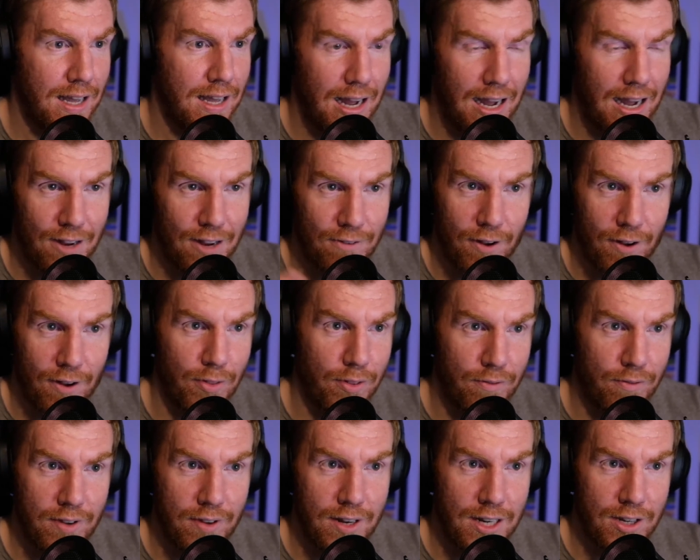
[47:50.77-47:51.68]
I found
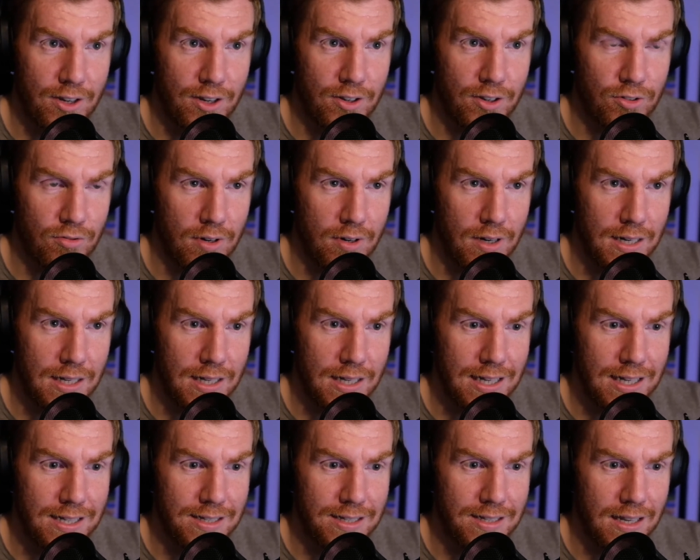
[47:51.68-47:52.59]
the videos really
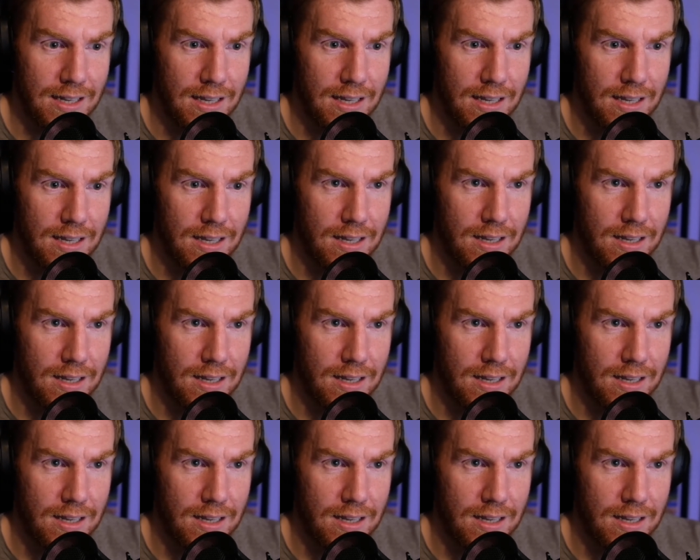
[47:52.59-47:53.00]
easy.